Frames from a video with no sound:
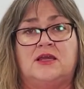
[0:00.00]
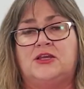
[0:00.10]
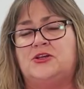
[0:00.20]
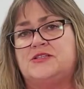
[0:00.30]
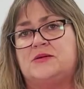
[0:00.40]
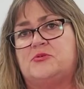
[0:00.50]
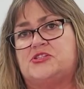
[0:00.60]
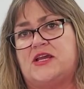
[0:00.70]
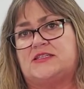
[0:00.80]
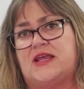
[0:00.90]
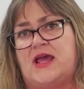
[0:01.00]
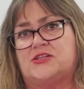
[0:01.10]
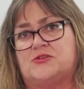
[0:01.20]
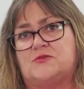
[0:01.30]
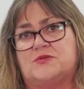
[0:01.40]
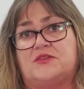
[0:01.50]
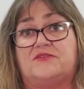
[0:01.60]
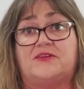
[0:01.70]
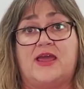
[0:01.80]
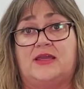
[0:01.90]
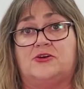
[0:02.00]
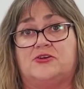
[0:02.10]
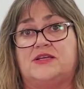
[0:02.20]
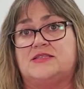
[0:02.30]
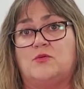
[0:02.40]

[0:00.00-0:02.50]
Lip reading: using projected actuals with a flat increase